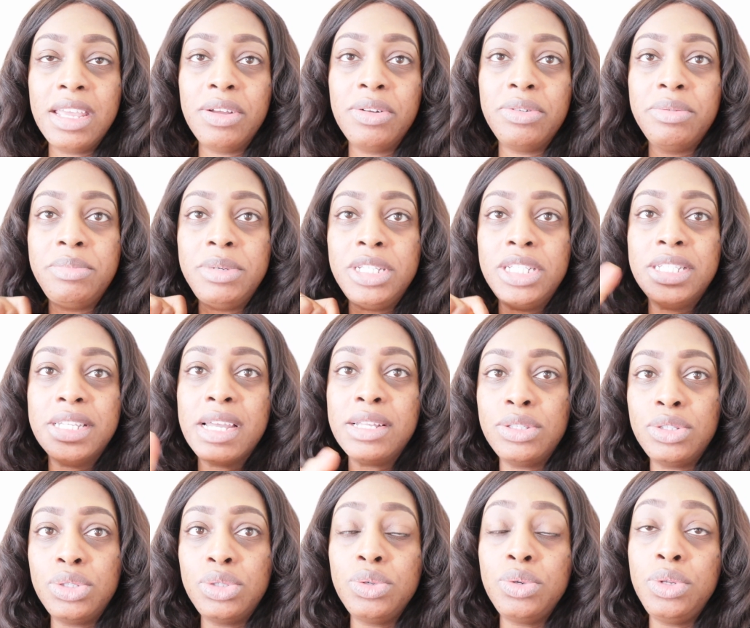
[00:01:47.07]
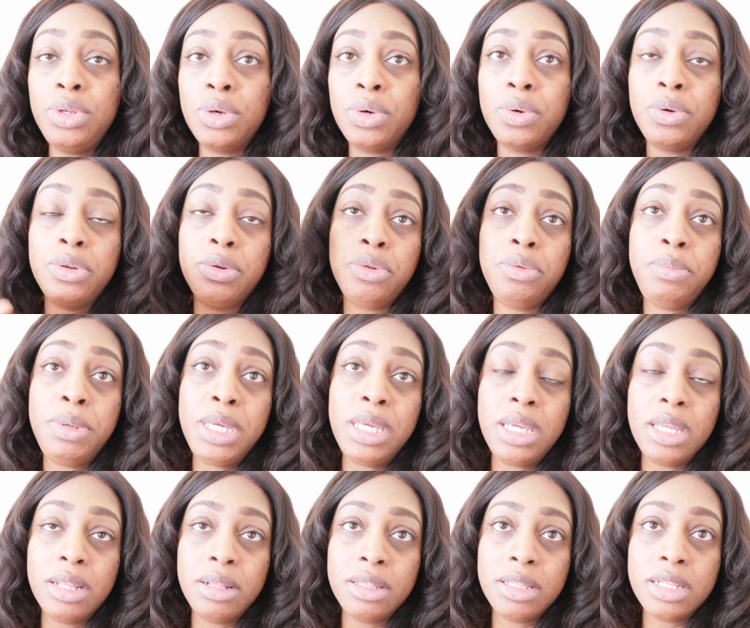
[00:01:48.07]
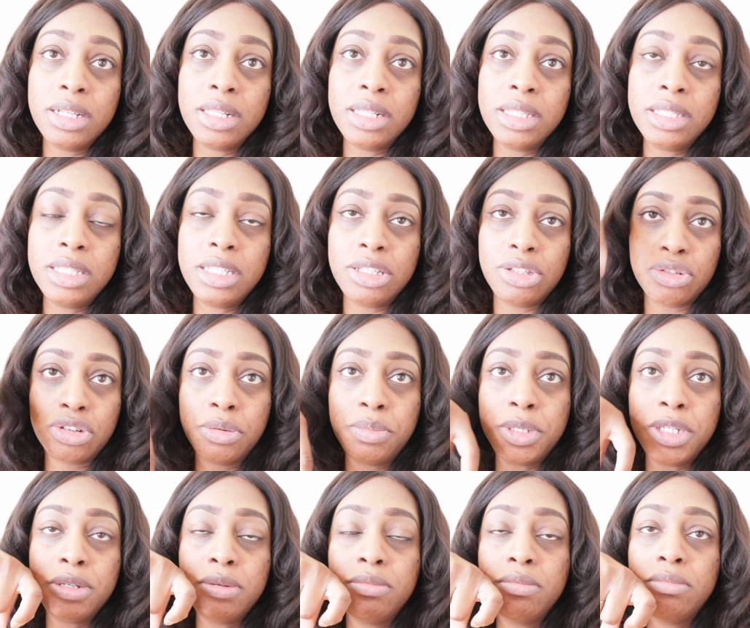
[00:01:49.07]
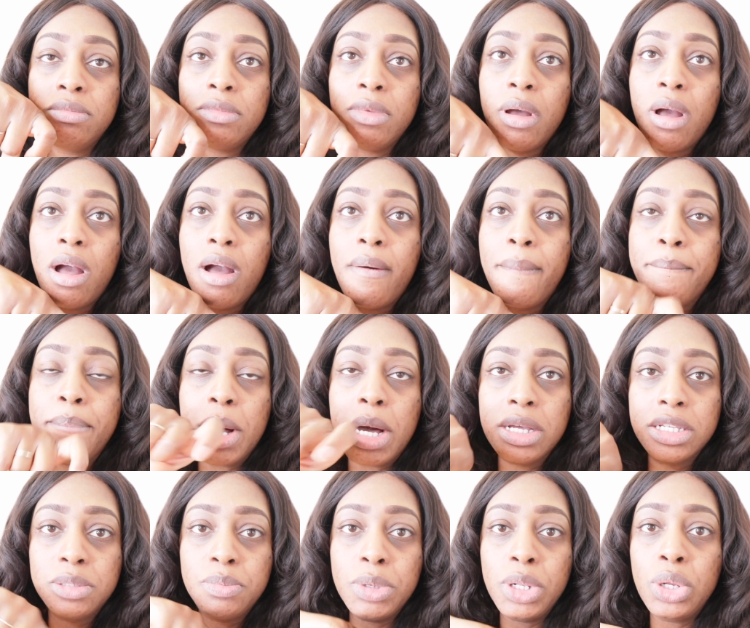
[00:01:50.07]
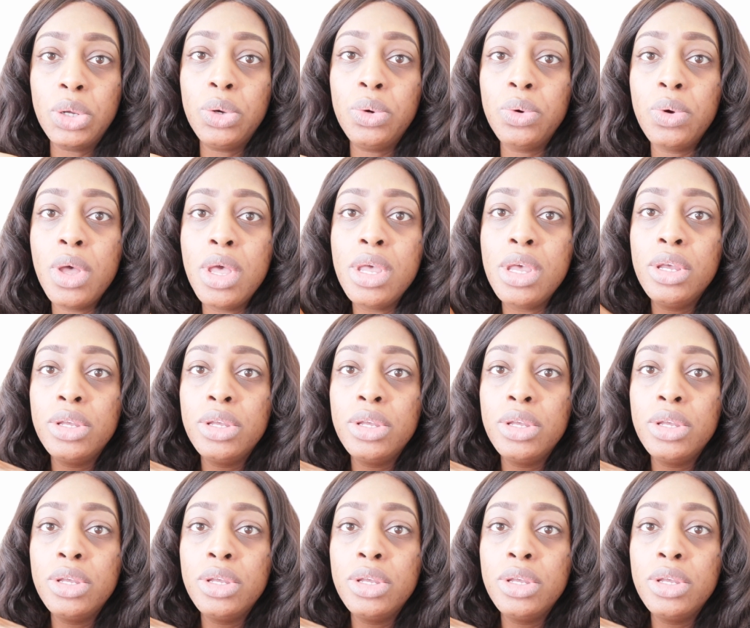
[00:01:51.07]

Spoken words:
It will be Shann Studio. It would be in the description box below,